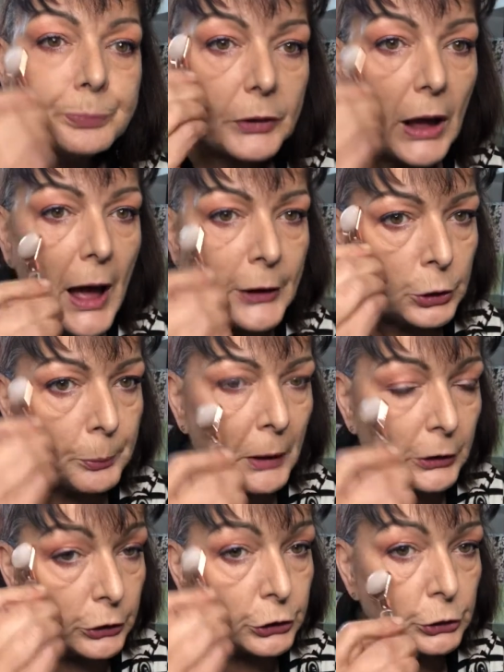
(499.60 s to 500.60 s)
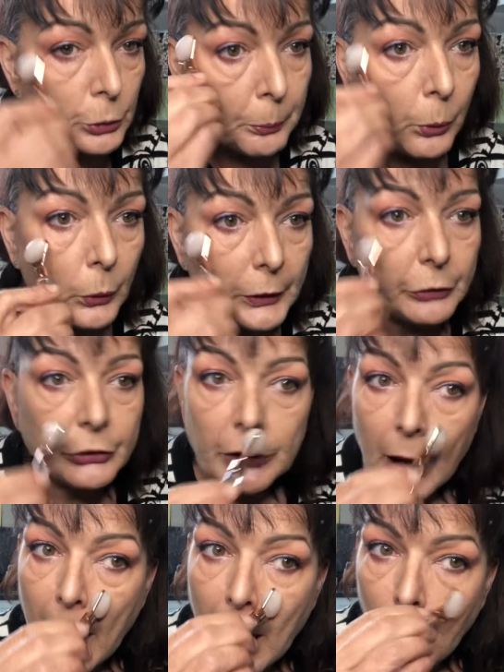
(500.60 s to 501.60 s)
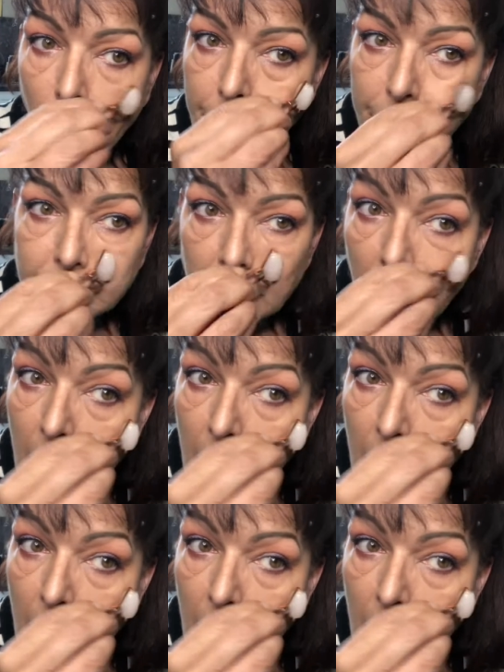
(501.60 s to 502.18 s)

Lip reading: acupuncture points. Helps